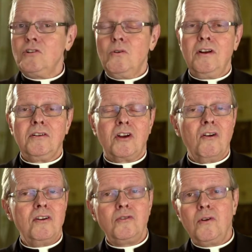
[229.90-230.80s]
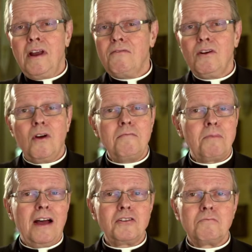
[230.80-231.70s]
you and encourage you in every way
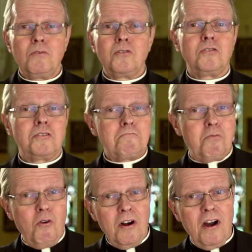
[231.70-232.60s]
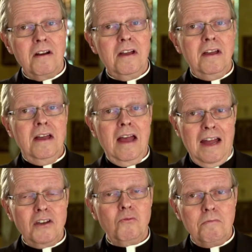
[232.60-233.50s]
possible to support our
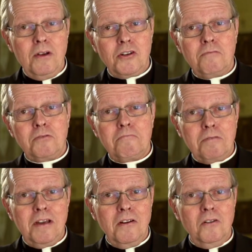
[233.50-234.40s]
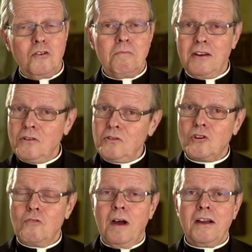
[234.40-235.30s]
annual Bishop's Appeal. You may do
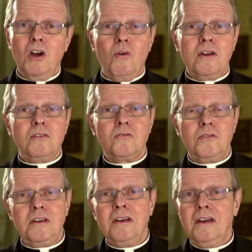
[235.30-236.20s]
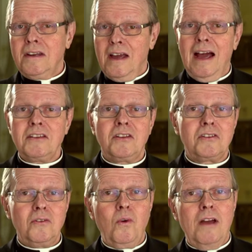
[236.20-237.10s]
so by going to the
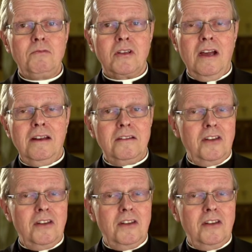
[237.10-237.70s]
diocesan website at